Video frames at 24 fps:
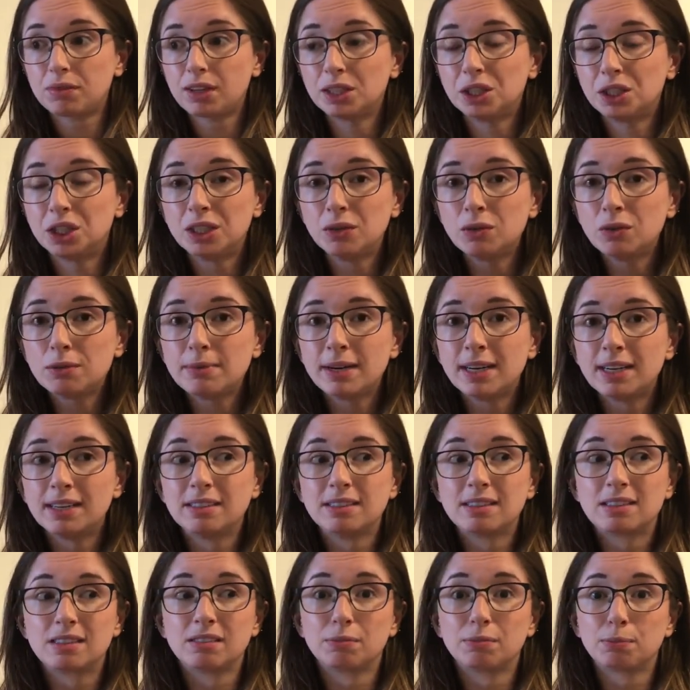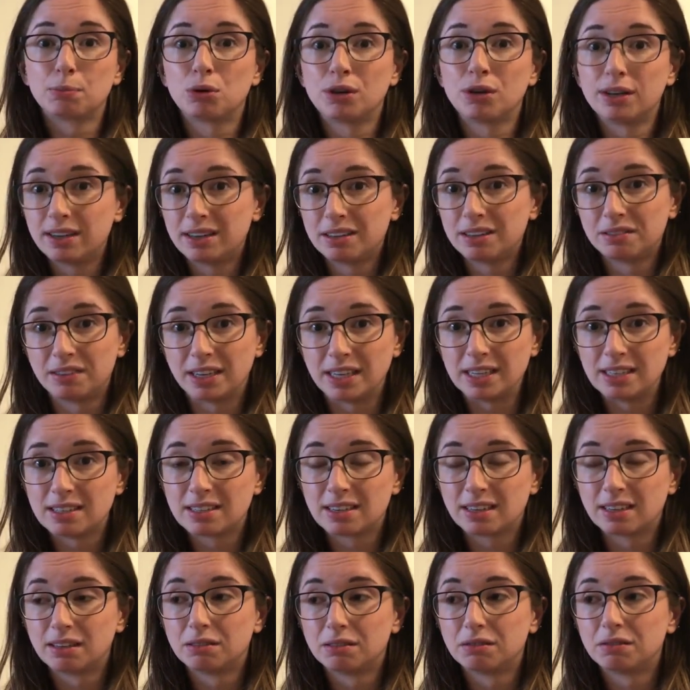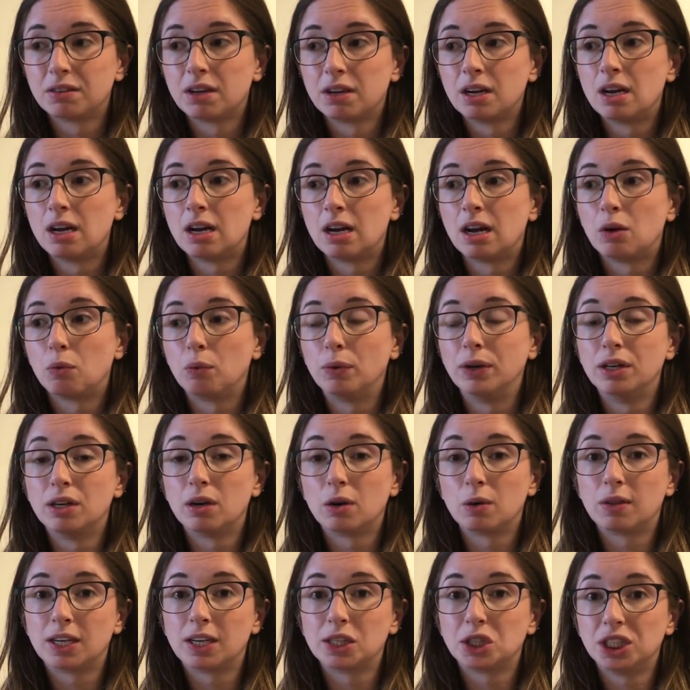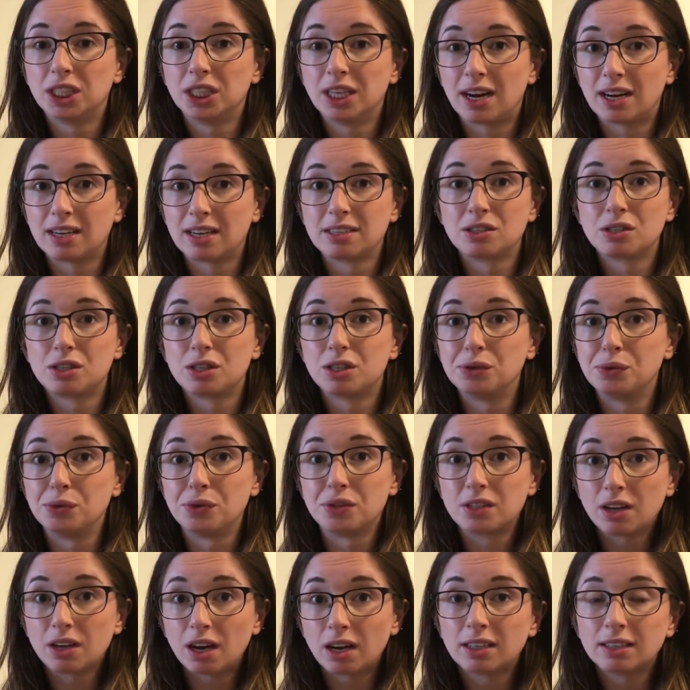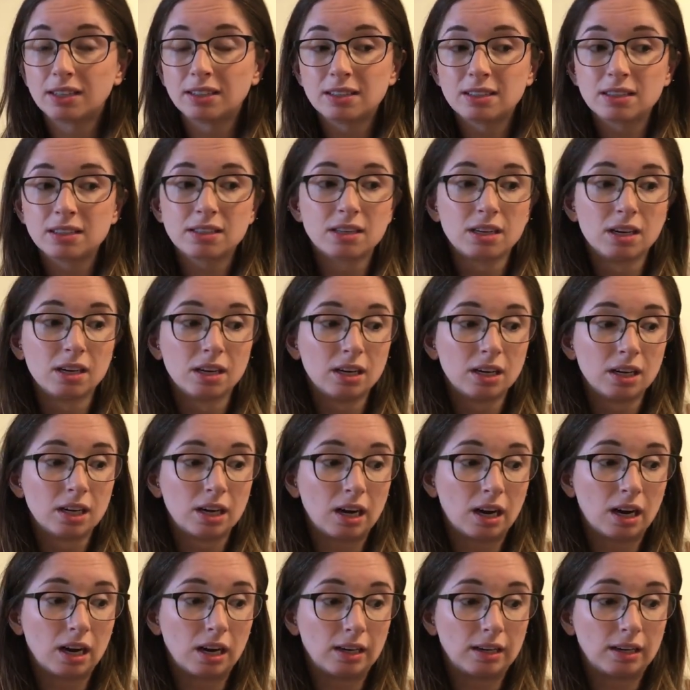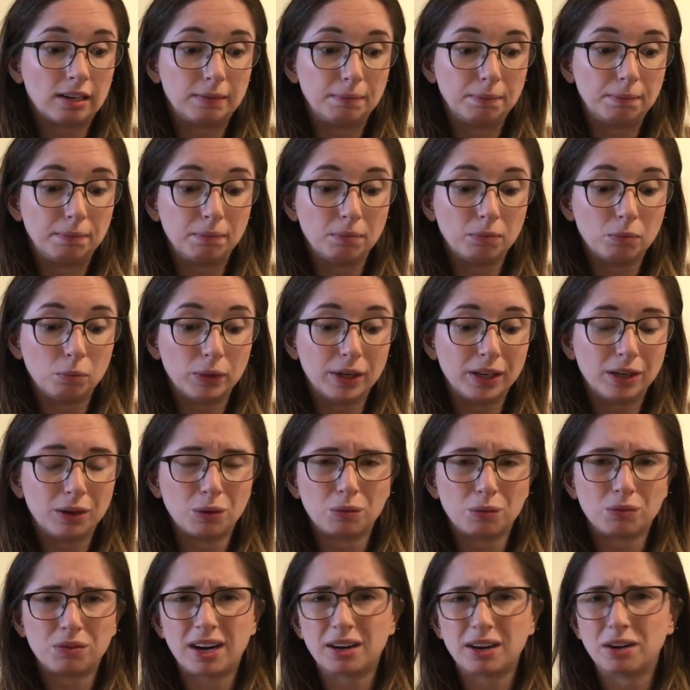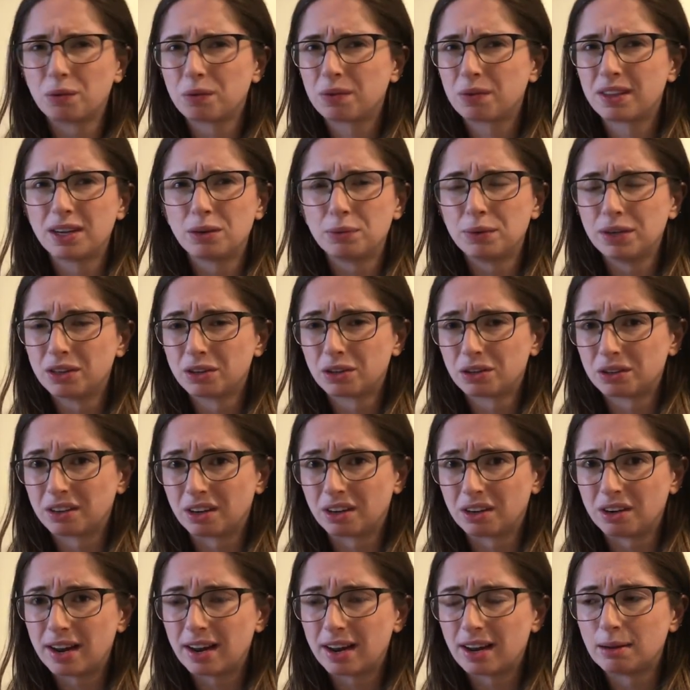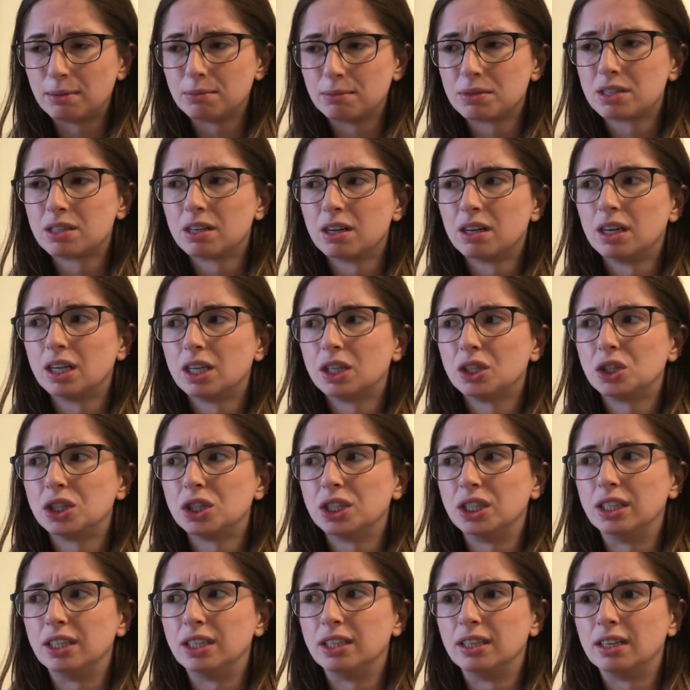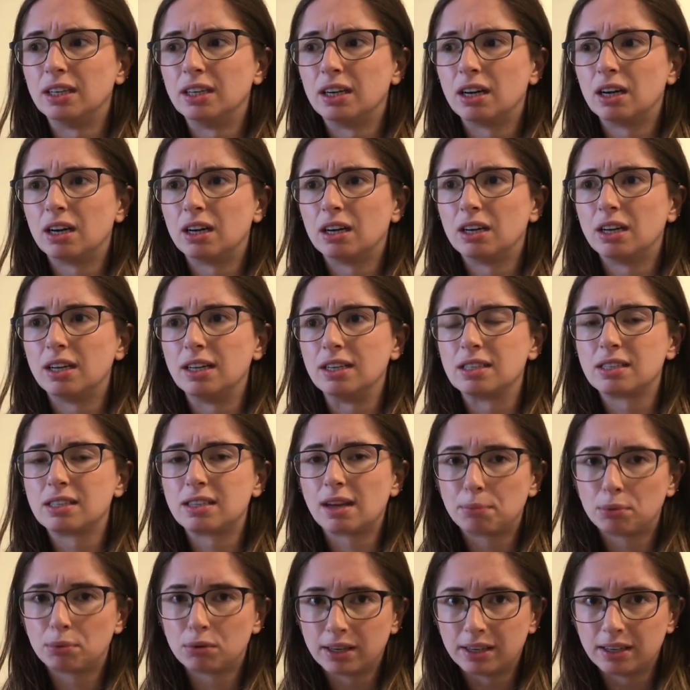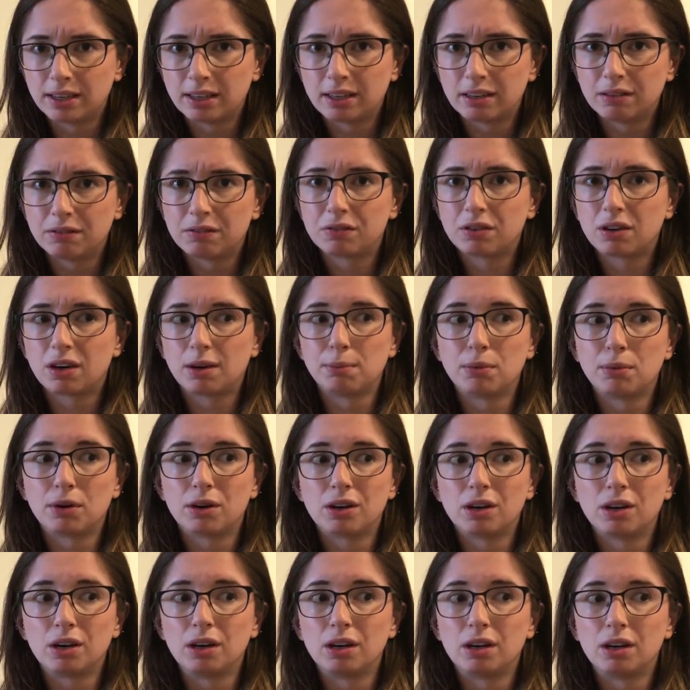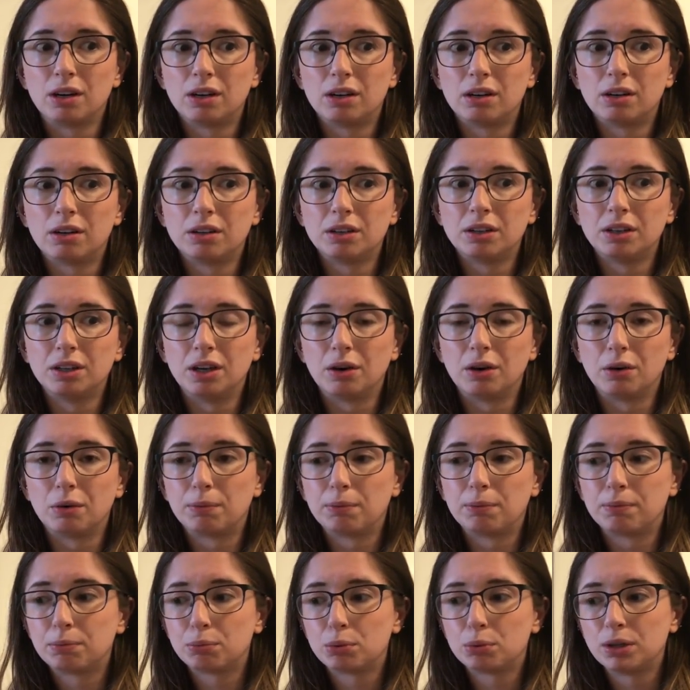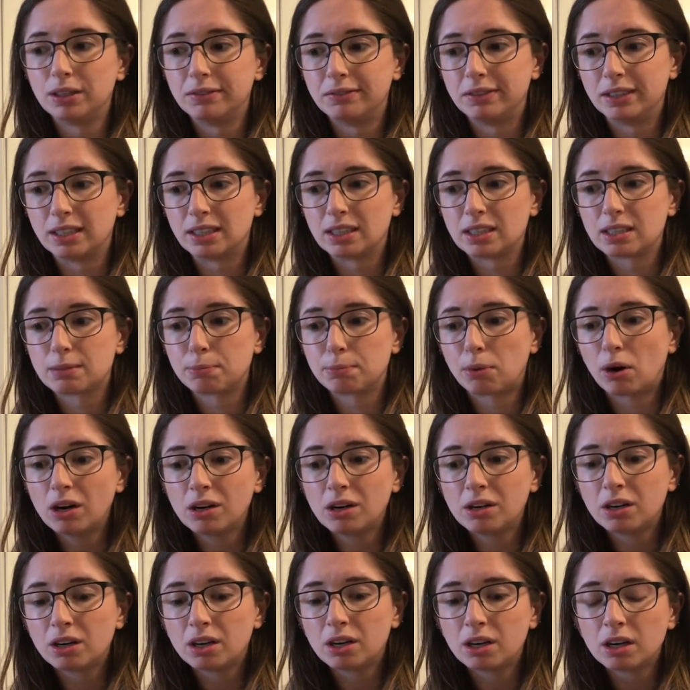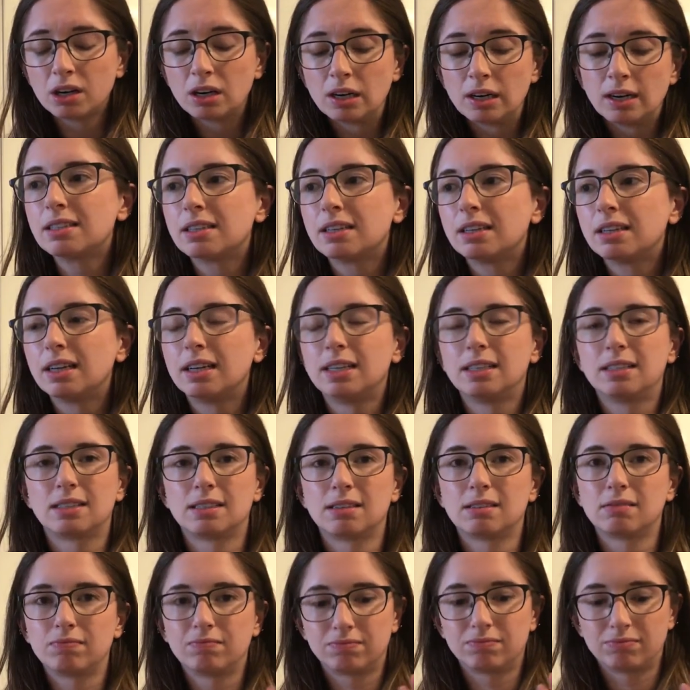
she remains pretty evasive. We know that she has two sons. I don't think we learn their names. She is separated from her, you know, previous partner. It's